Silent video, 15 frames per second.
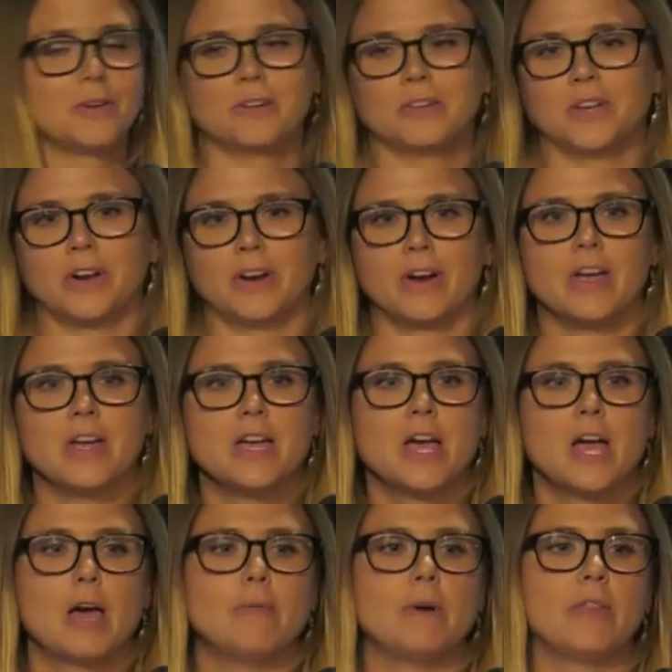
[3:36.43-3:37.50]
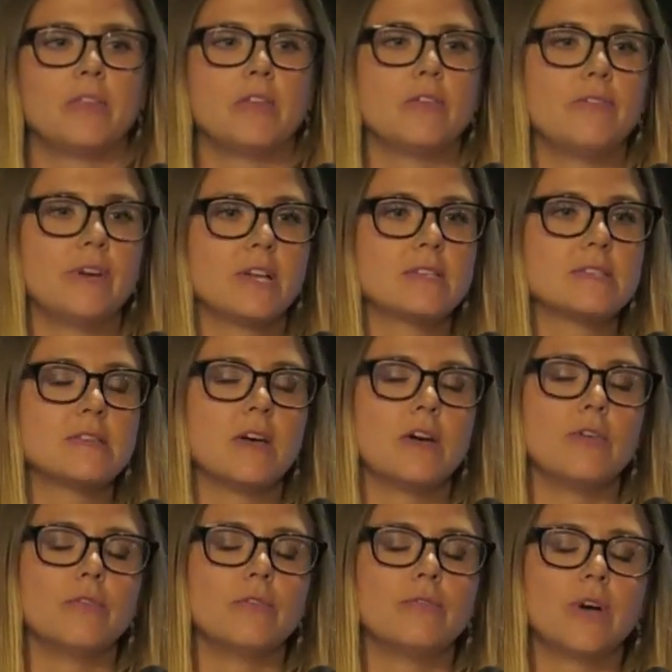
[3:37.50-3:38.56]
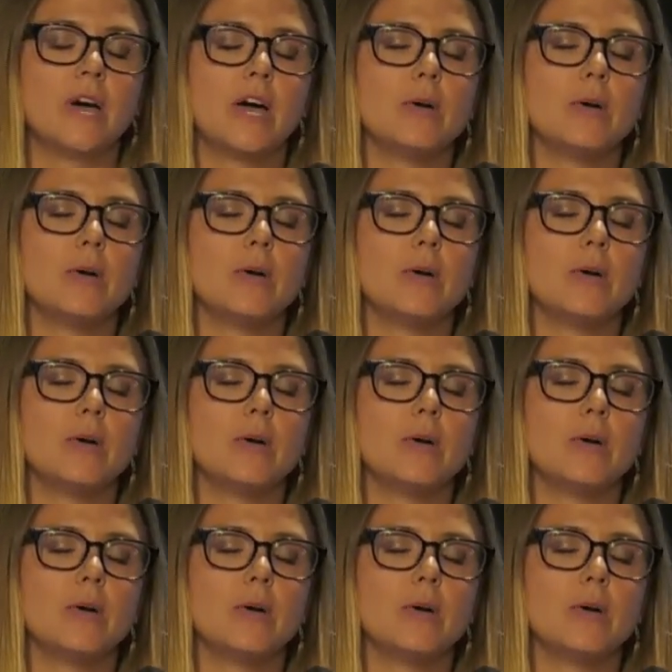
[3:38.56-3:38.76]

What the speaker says: earlier about the effects of